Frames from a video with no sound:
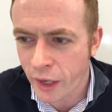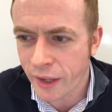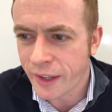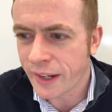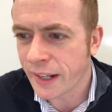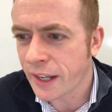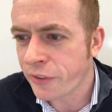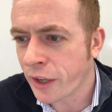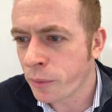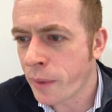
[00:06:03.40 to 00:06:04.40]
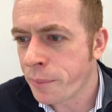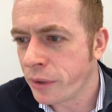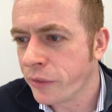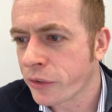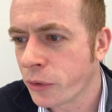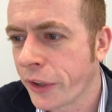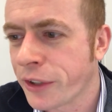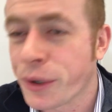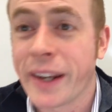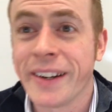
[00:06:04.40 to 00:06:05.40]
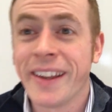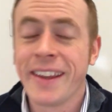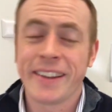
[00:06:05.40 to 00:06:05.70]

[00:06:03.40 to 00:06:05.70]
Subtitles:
wet like I've had with my previous Kote. Great.